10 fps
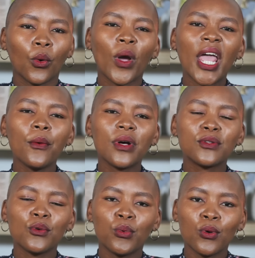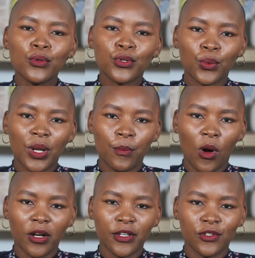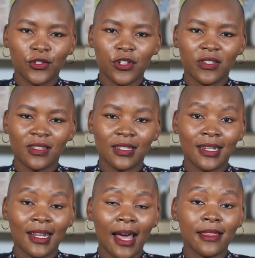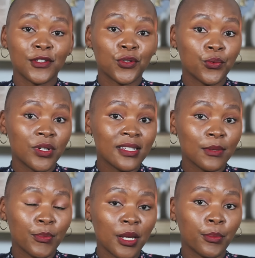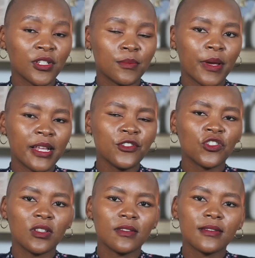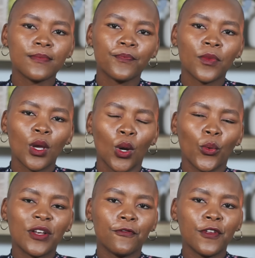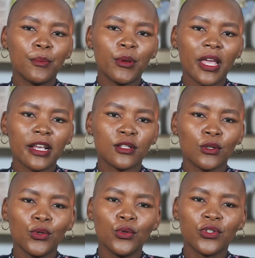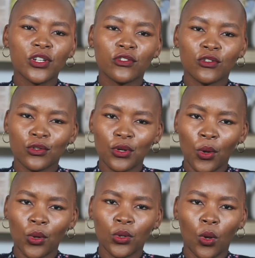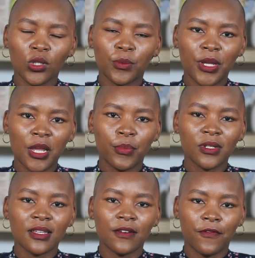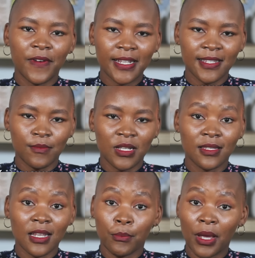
Where was Ubuntu when Markus Jooste and others risked people's pensions? When VBS looters stole old people's investments and